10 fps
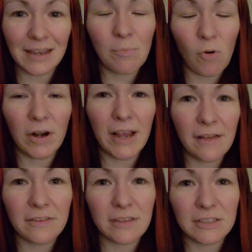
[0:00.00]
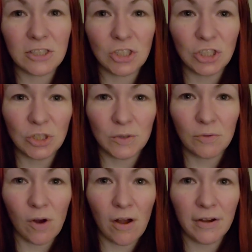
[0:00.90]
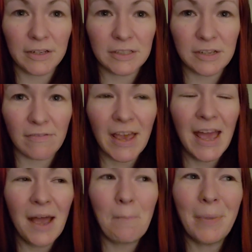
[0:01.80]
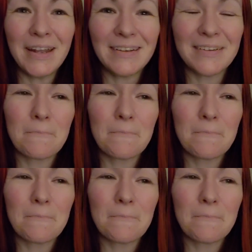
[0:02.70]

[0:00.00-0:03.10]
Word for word: like pointing out the things that she's doing wrong and stuff. But